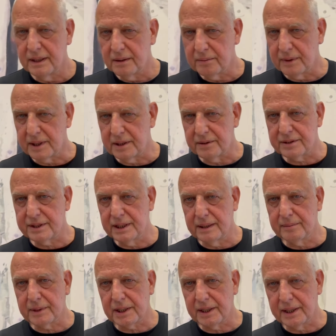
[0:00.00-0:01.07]
where you see
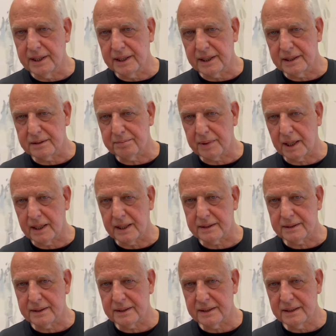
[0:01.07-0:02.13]
him cleaning his
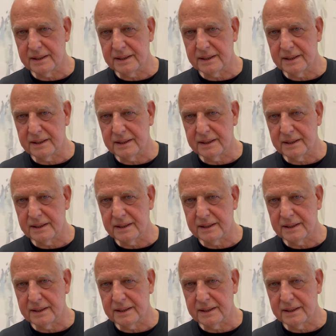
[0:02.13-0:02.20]
palette.